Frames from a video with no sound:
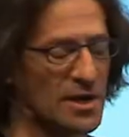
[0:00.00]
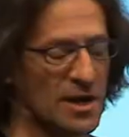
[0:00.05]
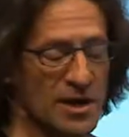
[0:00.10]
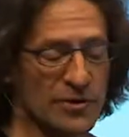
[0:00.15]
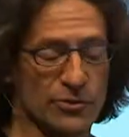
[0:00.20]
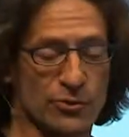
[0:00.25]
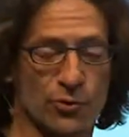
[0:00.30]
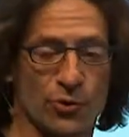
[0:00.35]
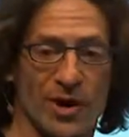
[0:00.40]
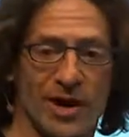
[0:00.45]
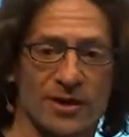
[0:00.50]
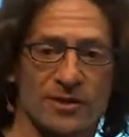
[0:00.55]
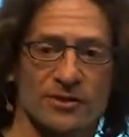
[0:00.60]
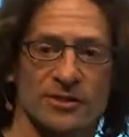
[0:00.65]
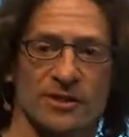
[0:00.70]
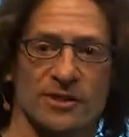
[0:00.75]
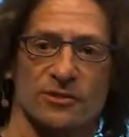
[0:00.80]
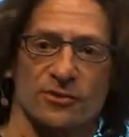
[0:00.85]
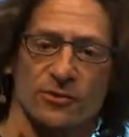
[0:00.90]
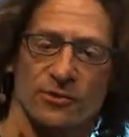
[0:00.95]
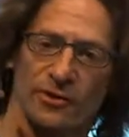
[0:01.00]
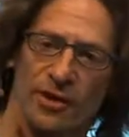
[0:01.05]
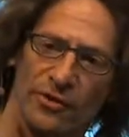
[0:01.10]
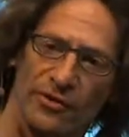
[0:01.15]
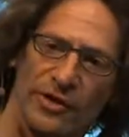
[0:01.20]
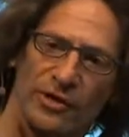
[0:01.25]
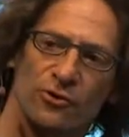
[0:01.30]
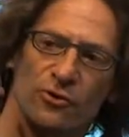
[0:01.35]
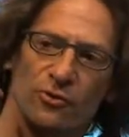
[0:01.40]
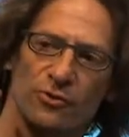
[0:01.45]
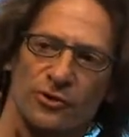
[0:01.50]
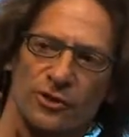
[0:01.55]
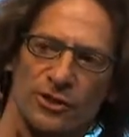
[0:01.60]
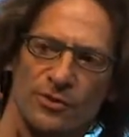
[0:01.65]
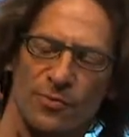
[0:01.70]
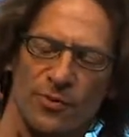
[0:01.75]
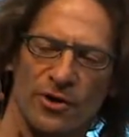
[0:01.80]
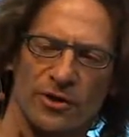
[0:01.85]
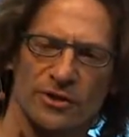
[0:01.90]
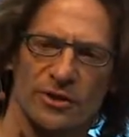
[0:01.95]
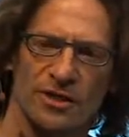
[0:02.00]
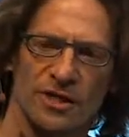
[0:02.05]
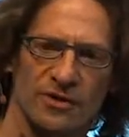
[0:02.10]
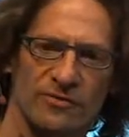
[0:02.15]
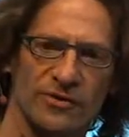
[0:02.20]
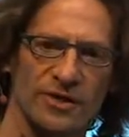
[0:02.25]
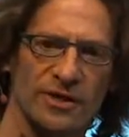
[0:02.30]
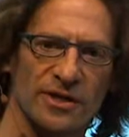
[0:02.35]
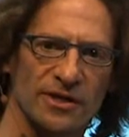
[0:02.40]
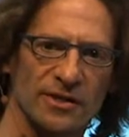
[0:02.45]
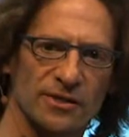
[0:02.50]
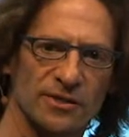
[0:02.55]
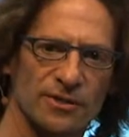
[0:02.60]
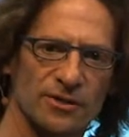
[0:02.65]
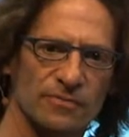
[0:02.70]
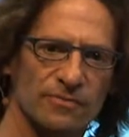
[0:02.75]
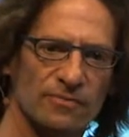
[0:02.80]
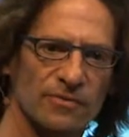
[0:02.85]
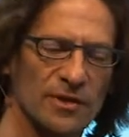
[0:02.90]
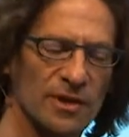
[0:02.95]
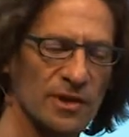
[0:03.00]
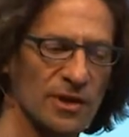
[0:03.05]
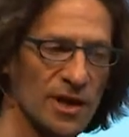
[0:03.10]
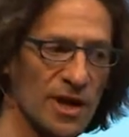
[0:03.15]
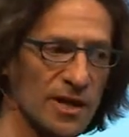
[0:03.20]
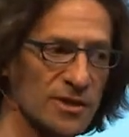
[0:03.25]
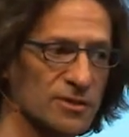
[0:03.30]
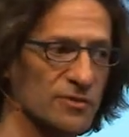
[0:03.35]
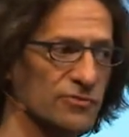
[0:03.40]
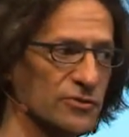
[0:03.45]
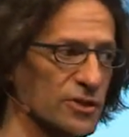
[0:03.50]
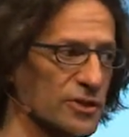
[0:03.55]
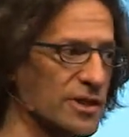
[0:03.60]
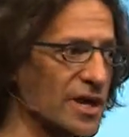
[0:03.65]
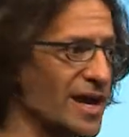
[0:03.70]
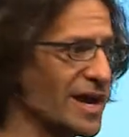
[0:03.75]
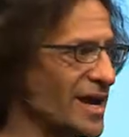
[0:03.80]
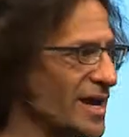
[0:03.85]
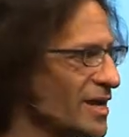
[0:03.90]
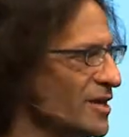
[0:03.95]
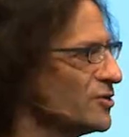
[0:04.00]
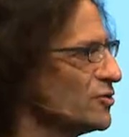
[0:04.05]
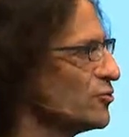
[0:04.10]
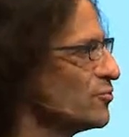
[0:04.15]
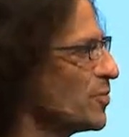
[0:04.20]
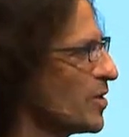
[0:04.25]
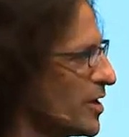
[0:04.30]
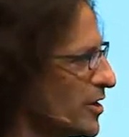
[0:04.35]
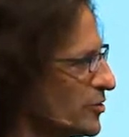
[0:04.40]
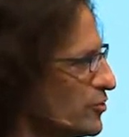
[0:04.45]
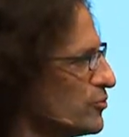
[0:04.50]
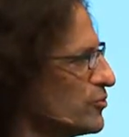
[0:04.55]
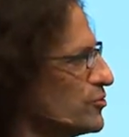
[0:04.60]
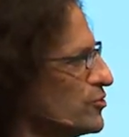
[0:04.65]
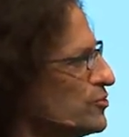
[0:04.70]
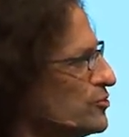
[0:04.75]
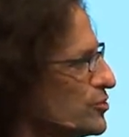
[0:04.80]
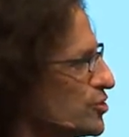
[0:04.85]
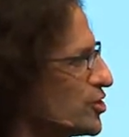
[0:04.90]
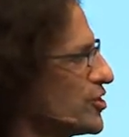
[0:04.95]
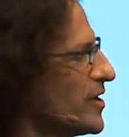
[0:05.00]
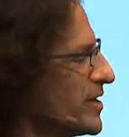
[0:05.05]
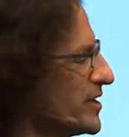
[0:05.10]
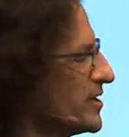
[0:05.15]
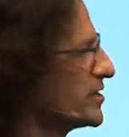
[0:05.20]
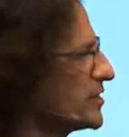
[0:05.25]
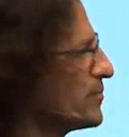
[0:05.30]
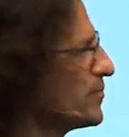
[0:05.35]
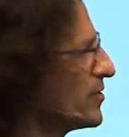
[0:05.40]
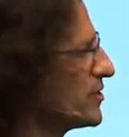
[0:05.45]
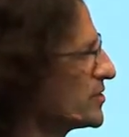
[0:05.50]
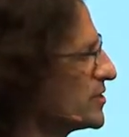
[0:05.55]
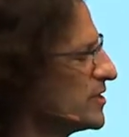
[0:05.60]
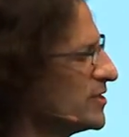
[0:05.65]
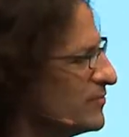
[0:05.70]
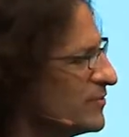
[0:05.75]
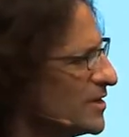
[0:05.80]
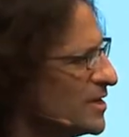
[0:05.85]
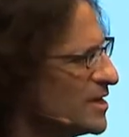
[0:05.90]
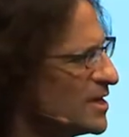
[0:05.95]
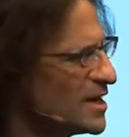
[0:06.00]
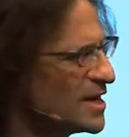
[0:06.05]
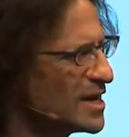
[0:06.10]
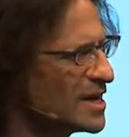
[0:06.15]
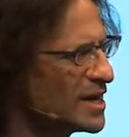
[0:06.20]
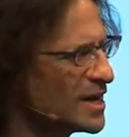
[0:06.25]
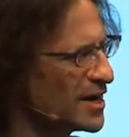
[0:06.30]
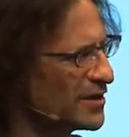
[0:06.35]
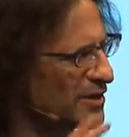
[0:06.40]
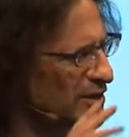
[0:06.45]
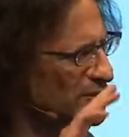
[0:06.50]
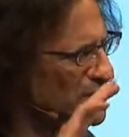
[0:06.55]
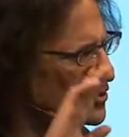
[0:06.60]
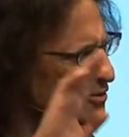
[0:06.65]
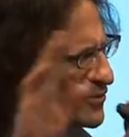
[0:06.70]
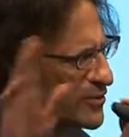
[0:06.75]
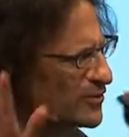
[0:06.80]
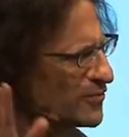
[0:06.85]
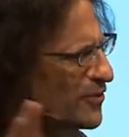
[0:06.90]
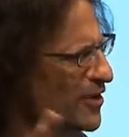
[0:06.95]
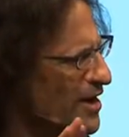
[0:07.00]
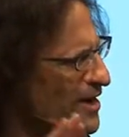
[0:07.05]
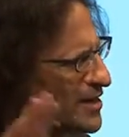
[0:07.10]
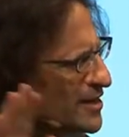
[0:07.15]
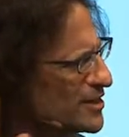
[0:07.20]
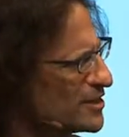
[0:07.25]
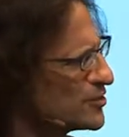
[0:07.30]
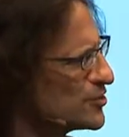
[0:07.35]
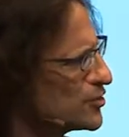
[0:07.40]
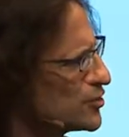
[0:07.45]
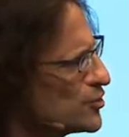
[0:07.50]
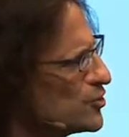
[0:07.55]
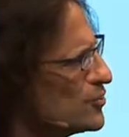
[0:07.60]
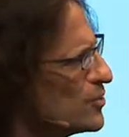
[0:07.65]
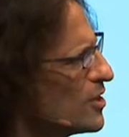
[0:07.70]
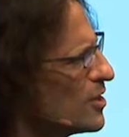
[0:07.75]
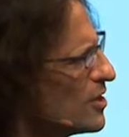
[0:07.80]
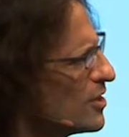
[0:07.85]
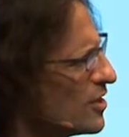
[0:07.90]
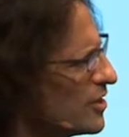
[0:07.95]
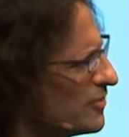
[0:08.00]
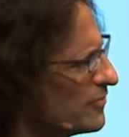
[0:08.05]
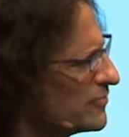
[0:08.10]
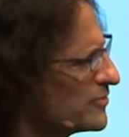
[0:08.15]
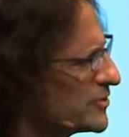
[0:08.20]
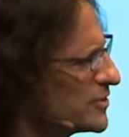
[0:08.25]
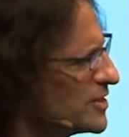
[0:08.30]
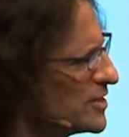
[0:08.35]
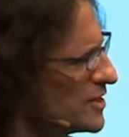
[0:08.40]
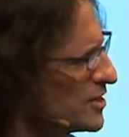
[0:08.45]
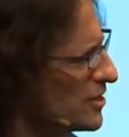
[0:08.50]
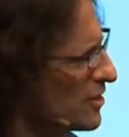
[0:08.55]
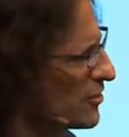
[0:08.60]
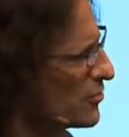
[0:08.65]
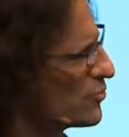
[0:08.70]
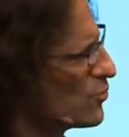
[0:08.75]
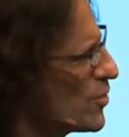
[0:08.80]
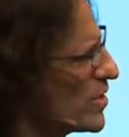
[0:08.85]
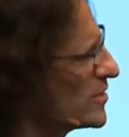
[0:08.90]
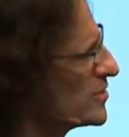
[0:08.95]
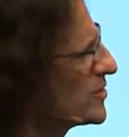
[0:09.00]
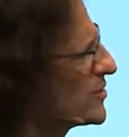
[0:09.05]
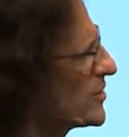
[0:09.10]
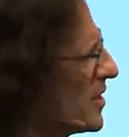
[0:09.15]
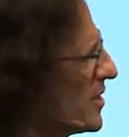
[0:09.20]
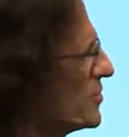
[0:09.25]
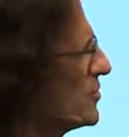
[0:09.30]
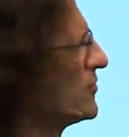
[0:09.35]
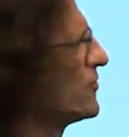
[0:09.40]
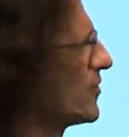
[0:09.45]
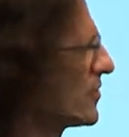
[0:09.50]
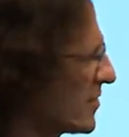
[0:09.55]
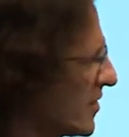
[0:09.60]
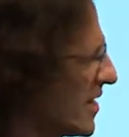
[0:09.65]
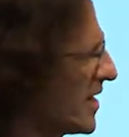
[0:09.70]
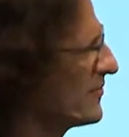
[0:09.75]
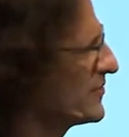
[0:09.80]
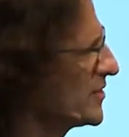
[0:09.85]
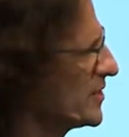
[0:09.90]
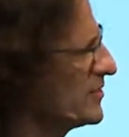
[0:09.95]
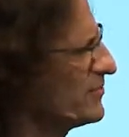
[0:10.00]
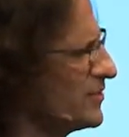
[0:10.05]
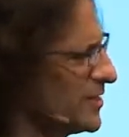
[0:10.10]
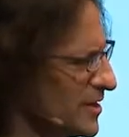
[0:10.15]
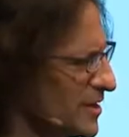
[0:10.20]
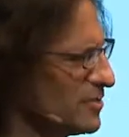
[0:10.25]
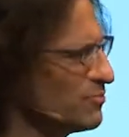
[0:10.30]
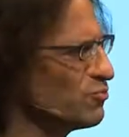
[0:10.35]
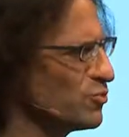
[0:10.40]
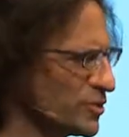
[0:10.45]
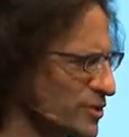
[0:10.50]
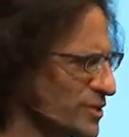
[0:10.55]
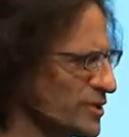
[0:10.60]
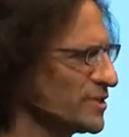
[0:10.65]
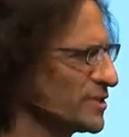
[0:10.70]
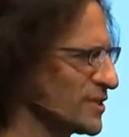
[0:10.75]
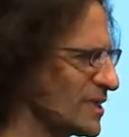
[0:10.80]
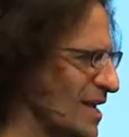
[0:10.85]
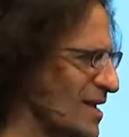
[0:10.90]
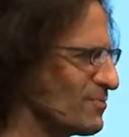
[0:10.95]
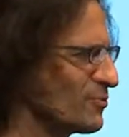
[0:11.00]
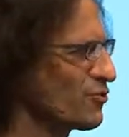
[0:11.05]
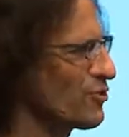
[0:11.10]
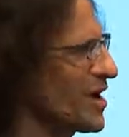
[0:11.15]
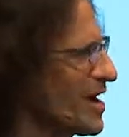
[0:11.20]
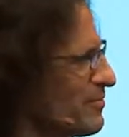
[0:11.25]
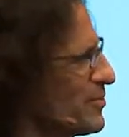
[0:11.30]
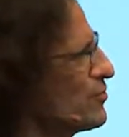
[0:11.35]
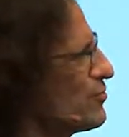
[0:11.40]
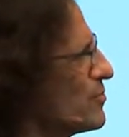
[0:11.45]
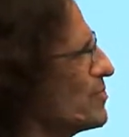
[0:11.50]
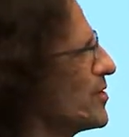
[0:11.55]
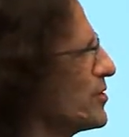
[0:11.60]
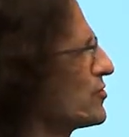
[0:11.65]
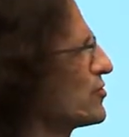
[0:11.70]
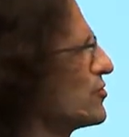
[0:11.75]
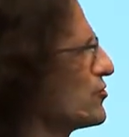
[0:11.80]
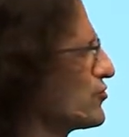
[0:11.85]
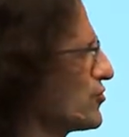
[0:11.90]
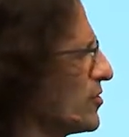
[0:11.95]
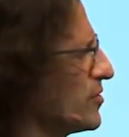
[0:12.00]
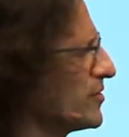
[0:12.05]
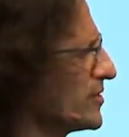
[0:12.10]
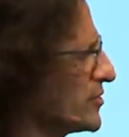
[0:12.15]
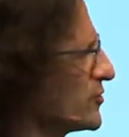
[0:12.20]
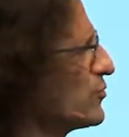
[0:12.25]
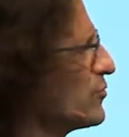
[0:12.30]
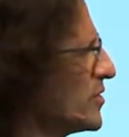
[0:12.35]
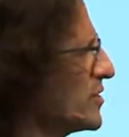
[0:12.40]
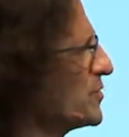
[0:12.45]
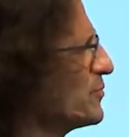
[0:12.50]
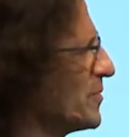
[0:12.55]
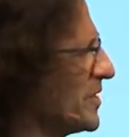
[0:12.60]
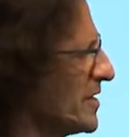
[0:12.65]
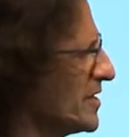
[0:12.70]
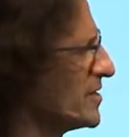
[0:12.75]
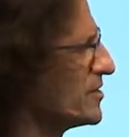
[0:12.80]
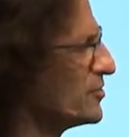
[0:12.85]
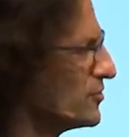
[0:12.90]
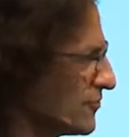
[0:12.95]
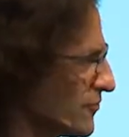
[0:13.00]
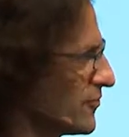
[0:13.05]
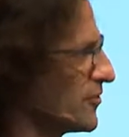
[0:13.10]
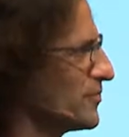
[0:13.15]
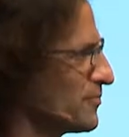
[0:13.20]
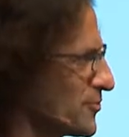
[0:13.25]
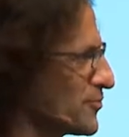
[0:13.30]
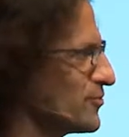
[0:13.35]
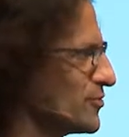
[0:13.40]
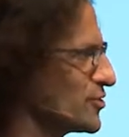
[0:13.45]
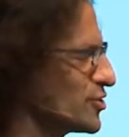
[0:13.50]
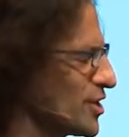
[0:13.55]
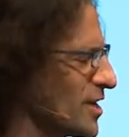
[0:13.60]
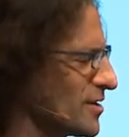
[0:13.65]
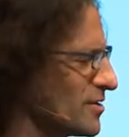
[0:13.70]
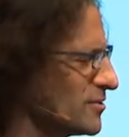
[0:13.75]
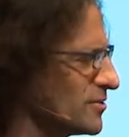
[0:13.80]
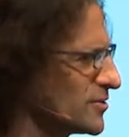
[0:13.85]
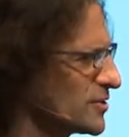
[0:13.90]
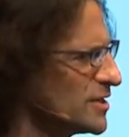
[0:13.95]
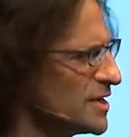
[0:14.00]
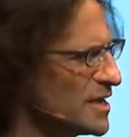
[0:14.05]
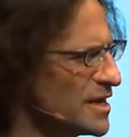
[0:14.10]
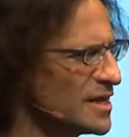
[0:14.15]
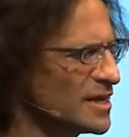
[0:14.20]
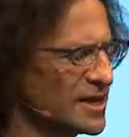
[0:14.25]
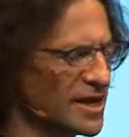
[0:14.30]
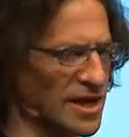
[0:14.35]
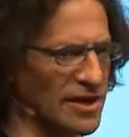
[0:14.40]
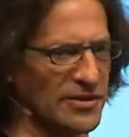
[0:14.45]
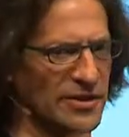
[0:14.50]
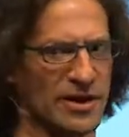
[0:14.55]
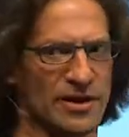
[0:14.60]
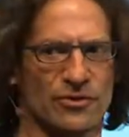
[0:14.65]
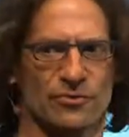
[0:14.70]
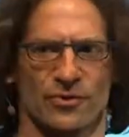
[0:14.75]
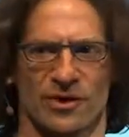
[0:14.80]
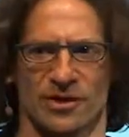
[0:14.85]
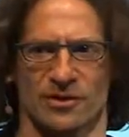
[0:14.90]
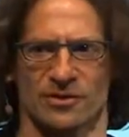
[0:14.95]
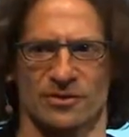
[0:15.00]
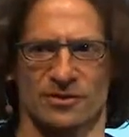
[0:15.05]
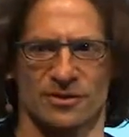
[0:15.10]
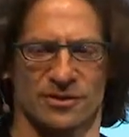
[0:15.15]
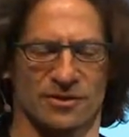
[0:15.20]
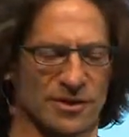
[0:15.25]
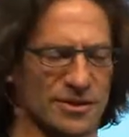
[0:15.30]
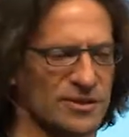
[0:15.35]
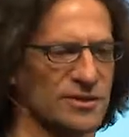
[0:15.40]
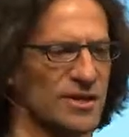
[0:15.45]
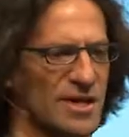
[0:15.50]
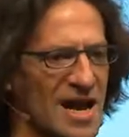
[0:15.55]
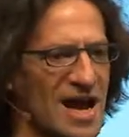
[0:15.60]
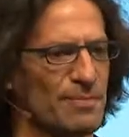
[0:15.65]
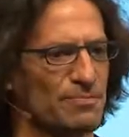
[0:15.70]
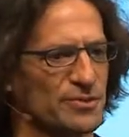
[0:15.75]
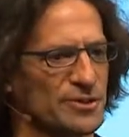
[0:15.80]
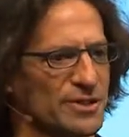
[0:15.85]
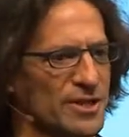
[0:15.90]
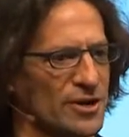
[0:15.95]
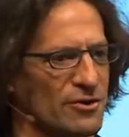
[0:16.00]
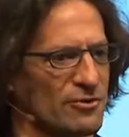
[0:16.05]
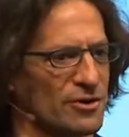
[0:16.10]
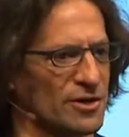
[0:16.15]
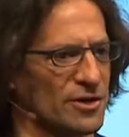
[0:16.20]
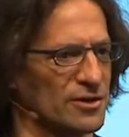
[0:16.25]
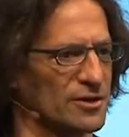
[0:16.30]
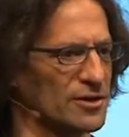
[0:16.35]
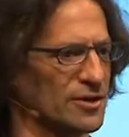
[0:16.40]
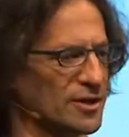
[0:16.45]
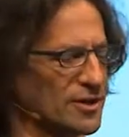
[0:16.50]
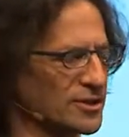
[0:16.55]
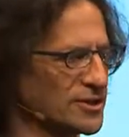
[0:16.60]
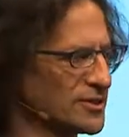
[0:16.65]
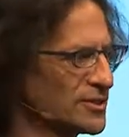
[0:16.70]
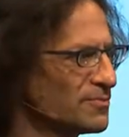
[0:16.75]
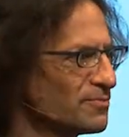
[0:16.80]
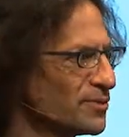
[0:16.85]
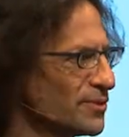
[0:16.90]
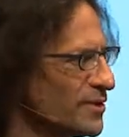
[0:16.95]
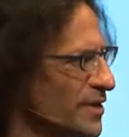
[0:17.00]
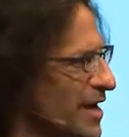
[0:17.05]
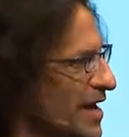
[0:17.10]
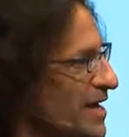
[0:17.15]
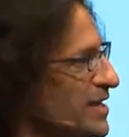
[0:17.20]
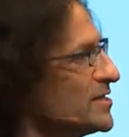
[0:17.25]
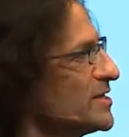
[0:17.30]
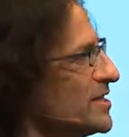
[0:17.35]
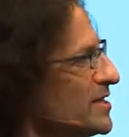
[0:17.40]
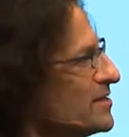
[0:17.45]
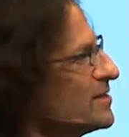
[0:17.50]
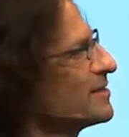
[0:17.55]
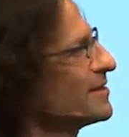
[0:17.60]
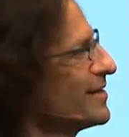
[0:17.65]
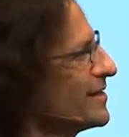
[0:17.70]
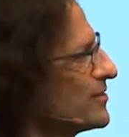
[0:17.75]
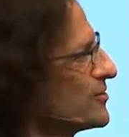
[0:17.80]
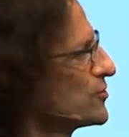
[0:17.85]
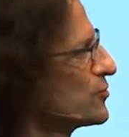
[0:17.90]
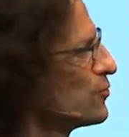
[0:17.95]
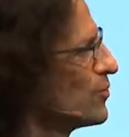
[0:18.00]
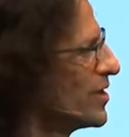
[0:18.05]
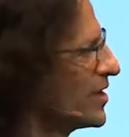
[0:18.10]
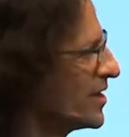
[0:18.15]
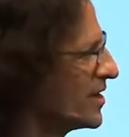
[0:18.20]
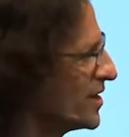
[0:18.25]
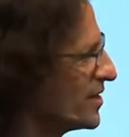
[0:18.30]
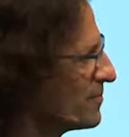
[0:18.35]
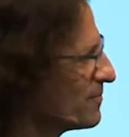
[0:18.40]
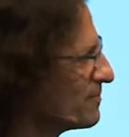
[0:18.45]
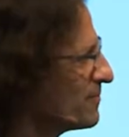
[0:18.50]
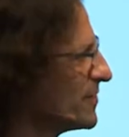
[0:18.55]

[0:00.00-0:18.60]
And the reality is, although they're called smart TVs, as of today, you buy your new shiny smart TV, and they're sort of divided into 2 halves. On the one side, you've got live TV with the same crappy remote control there's always been, and you flip through channels. And the other end, there's the apps area, a simple 18 clicks away.